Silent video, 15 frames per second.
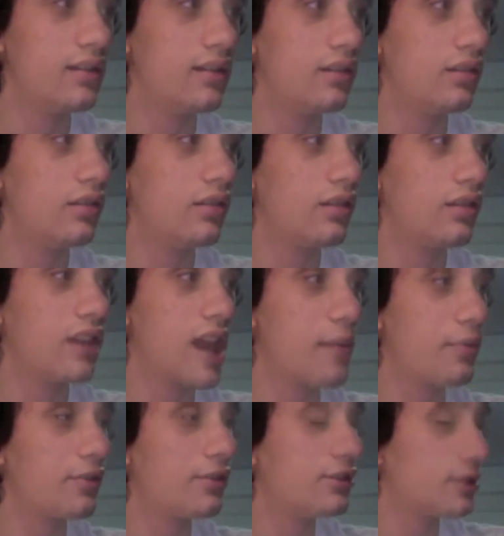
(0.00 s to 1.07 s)

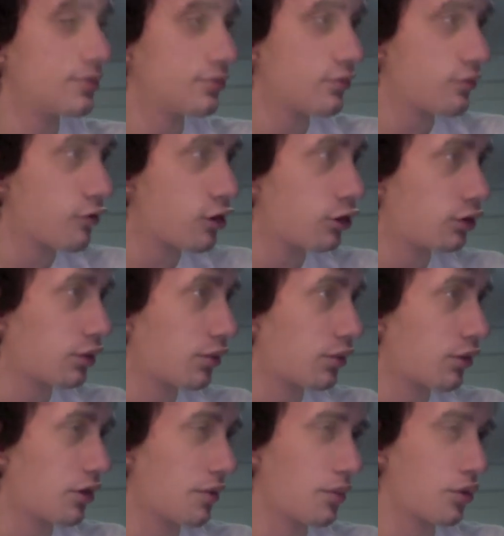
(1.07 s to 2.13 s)
capitalism rose from the
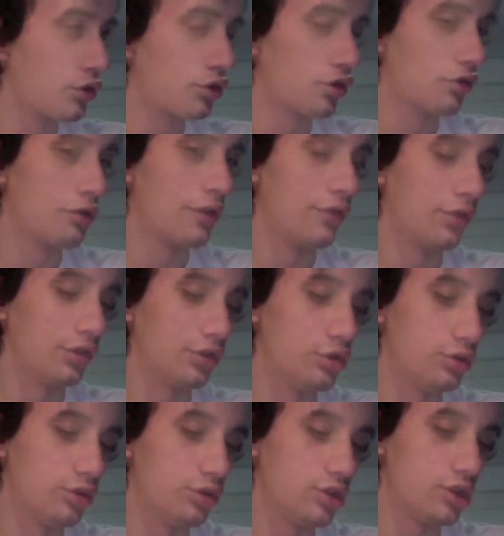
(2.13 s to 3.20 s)
commercial
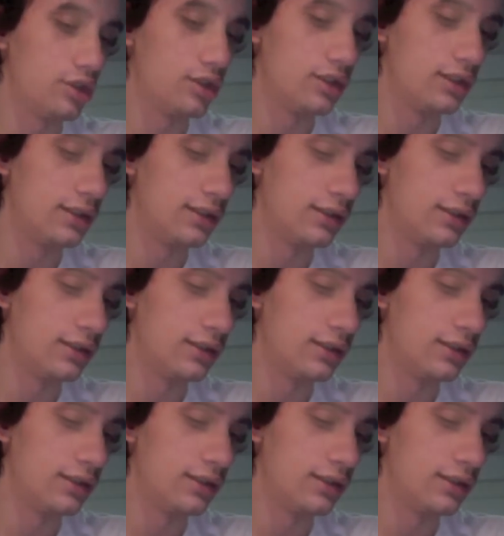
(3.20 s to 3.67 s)
revolution, and